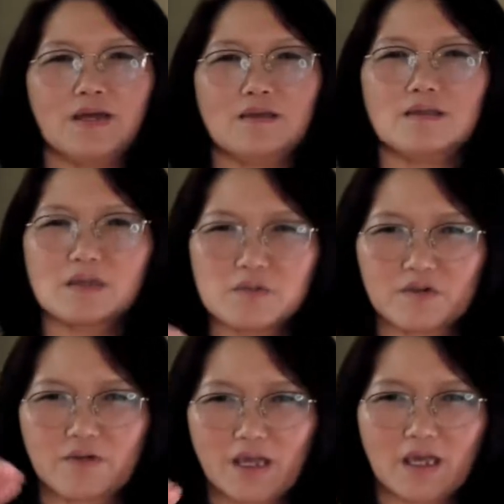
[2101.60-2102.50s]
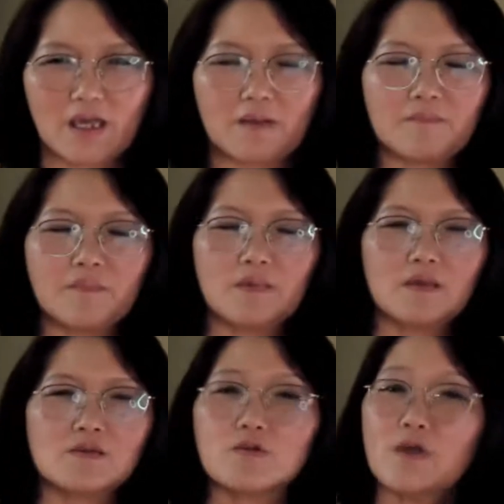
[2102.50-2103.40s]
In terms of ranking.
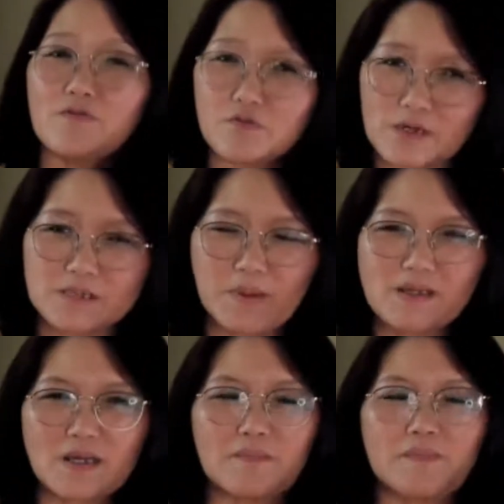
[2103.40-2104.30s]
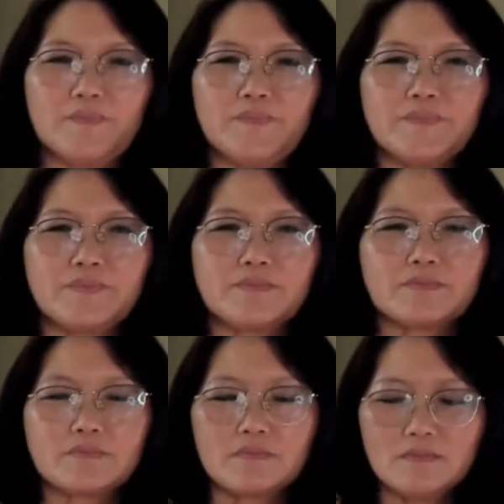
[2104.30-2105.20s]
So you have to respect them.
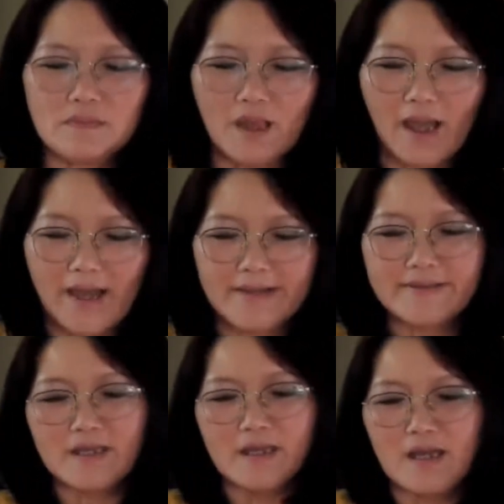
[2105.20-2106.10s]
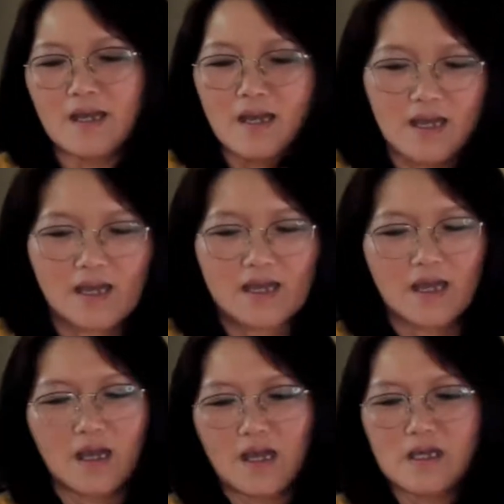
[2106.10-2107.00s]
And
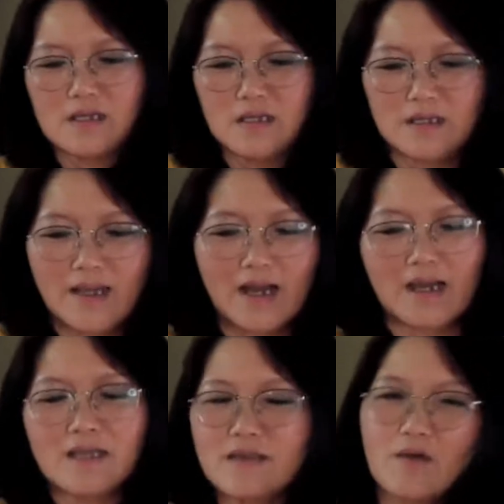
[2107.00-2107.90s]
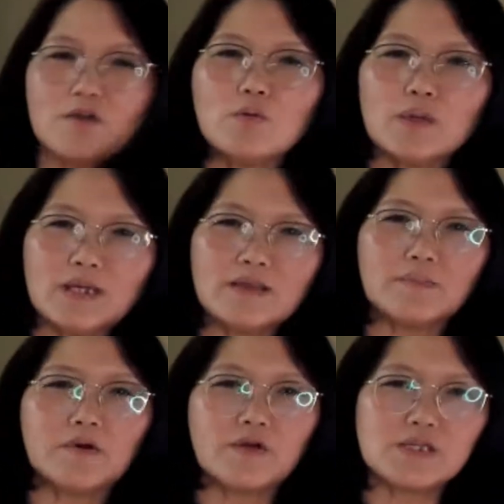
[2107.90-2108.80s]
yeah, in Taekwondo, we learn
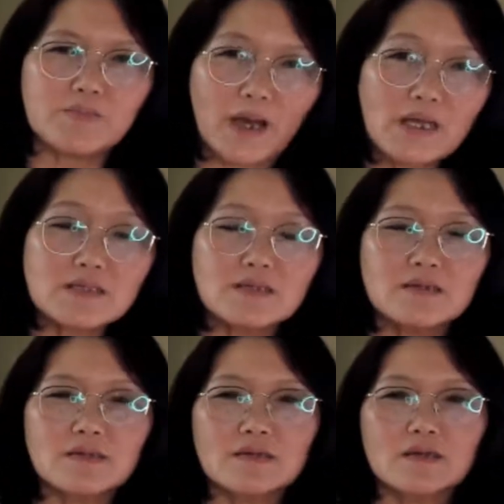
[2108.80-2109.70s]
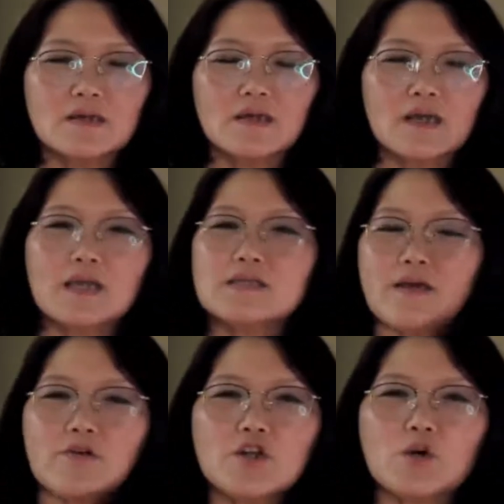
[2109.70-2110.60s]
about respect. In
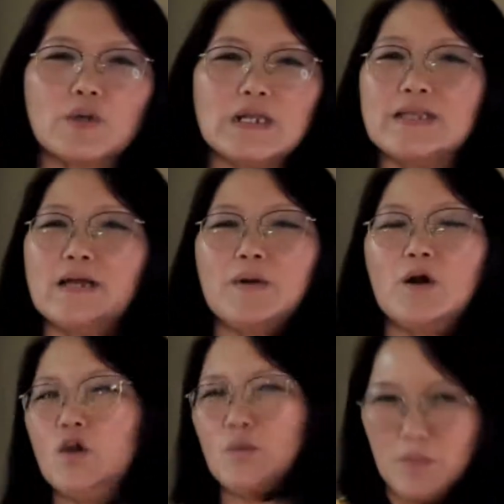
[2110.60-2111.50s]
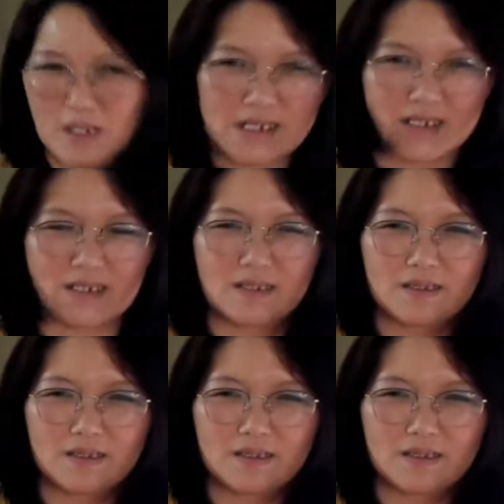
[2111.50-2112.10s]
Taekwondo, we learn about humility.